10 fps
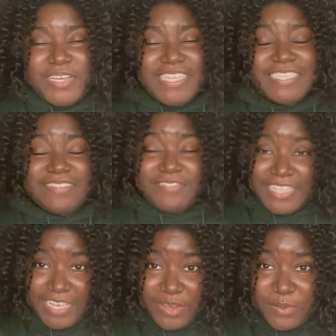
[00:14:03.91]
this
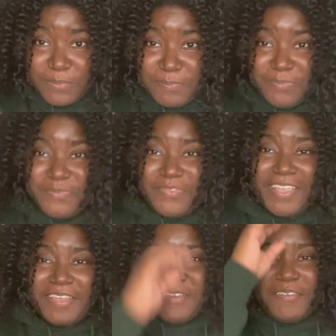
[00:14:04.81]
video.
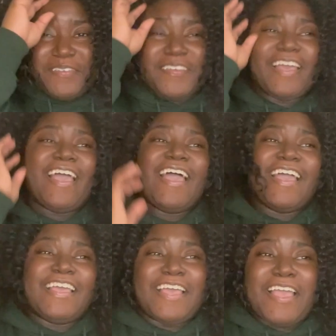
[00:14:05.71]

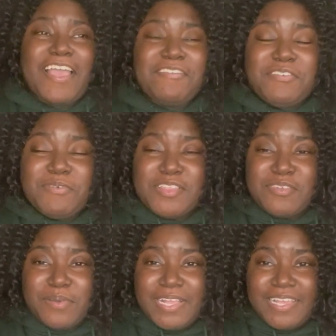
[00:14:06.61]
If you
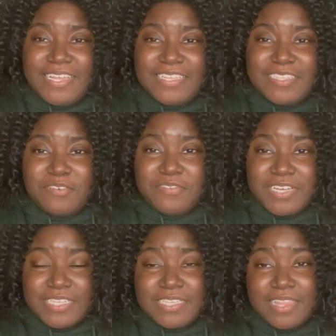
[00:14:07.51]
enjoyed it, don't
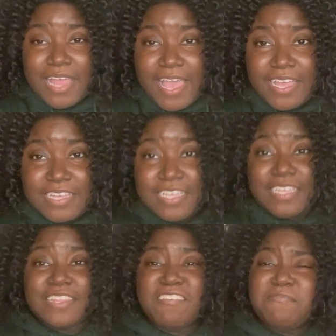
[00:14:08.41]
forget to
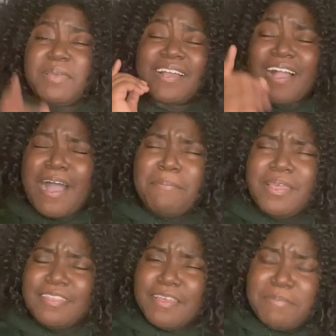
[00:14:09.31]
leave me a
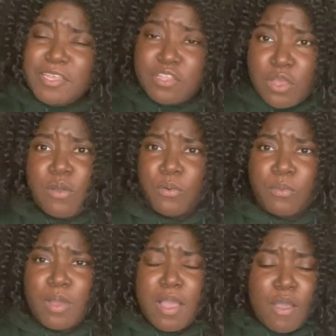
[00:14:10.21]
comment. Let me
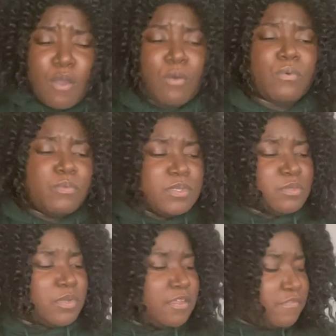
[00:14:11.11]
know what was
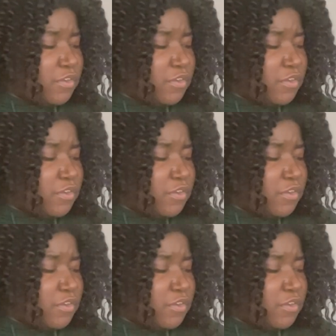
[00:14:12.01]
one of your